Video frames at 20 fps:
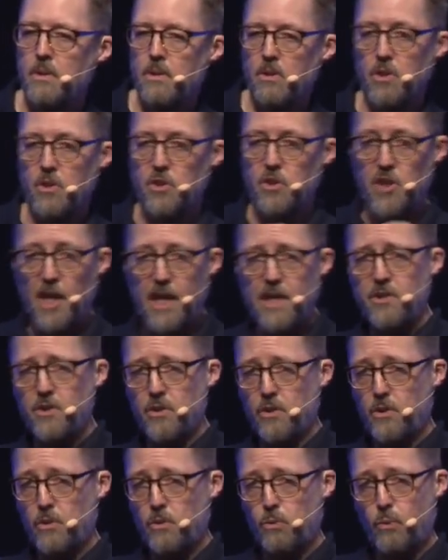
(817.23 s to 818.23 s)
that
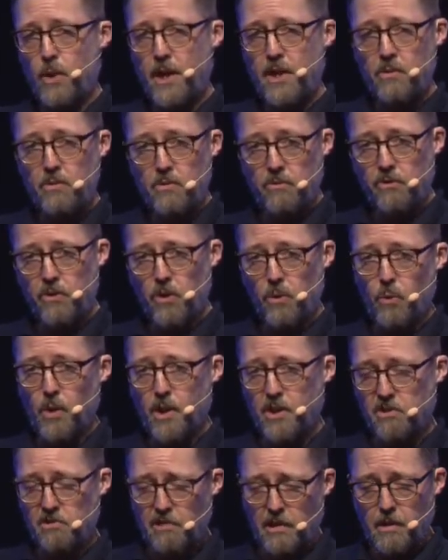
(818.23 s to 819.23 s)
changes when you've got the
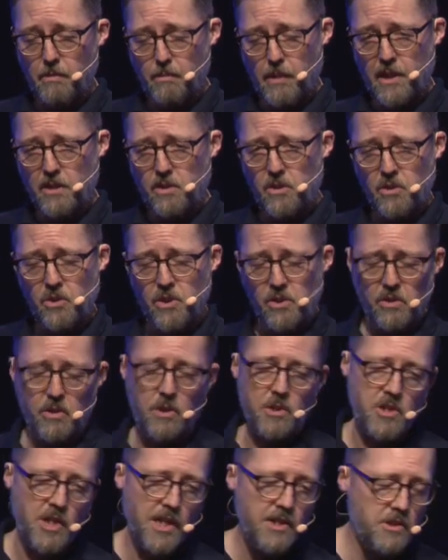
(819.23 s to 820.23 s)
white screen, it makes
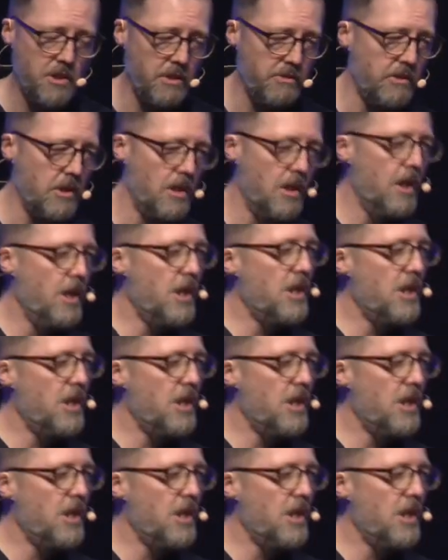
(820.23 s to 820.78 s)
the changeover,